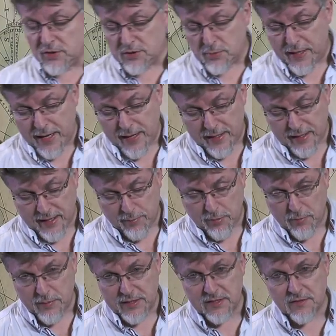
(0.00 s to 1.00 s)
possibly add a
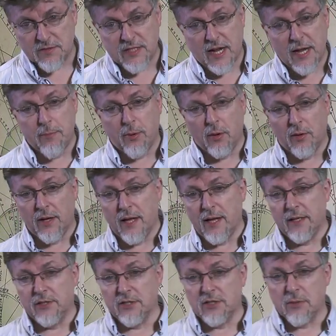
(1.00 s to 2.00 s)
couple of bits of tape on
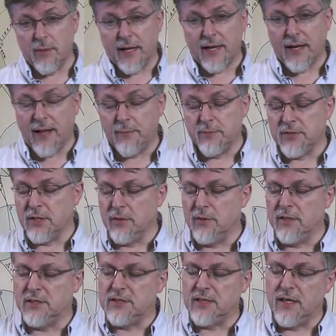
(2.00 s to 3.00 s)
here just to make it
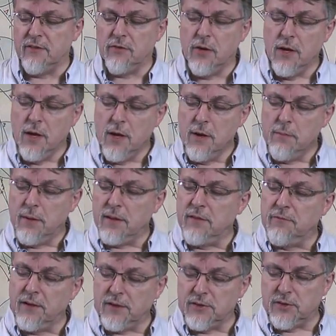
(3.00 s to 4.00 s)
absolutely safe, but
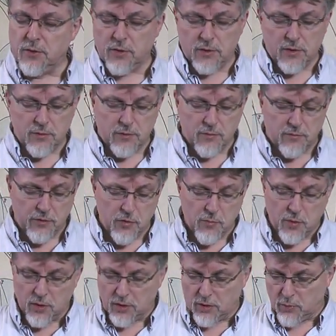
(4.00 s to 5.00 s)
the filter on the review
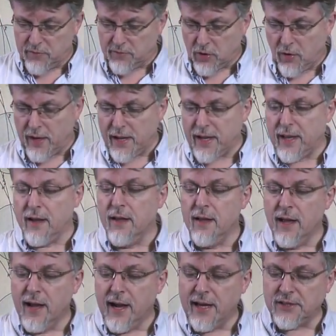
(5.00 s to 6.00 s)
model we've got here
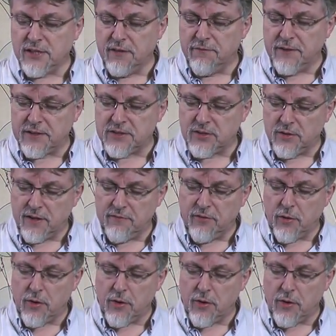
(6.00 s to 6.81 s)
actually fits on it